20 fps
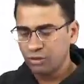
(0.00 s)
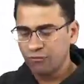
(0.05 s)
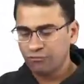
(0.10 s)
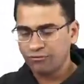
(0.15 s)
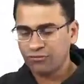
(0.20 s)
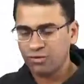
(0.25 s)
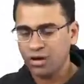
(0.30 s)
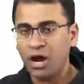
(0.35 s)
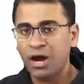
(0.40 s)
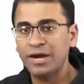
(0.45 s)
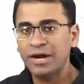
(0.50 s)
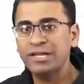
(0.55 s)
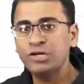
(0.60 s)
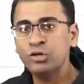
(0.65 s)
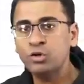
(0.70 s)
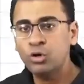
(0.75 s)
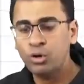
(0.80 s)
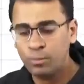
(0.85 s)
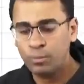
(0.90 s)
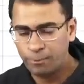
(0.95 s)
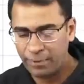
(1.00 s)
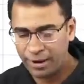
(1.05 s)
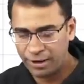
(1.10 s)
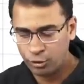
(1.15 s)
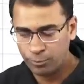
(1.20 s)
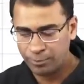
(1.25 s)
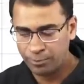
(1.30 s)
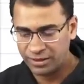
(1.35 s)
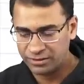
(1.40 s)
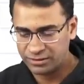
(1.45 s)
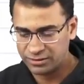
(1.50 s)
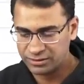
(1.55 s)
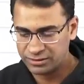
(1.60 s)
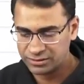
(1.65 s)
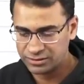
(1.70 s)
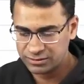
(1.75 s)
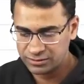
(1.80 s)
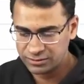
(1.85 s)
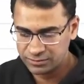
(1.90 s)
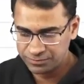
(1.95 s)
of
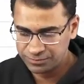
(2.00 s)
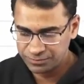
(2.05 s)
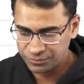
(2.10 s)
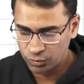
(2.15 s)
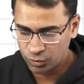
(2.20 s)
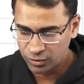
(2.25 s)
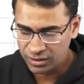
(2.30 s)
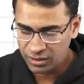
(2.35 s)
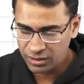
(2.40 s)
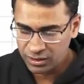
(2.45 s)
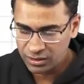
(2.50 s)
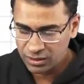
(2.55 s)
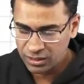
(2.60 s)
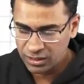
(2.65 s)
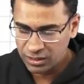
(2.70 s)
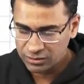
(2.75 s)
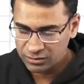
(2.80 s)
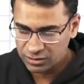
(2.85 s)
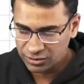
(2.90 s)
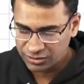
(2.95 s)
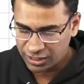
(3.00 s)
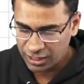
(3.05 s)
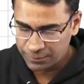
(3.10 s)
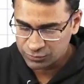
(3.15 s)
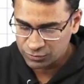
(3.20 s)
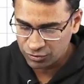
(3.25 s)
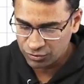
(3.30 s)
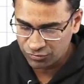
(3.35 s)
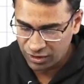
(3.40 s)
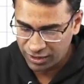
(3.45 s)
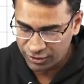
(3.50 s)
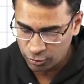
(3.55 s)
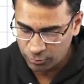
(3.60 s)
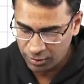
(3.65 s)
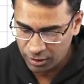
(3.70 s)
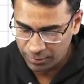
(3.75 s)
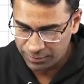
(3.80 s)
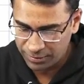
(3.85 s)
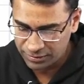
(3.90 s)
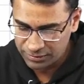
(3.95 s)
cardiomyopathies, okay? The types of
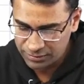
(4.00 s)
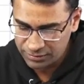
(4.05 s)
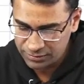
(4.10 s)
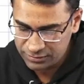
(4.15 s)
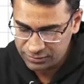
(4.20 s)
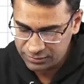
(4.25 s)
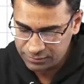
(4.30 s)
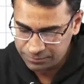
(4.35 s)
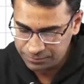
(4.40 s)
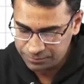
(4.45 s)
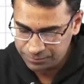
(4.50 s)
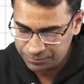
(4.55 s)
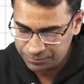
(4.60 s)
cardiomyopathies.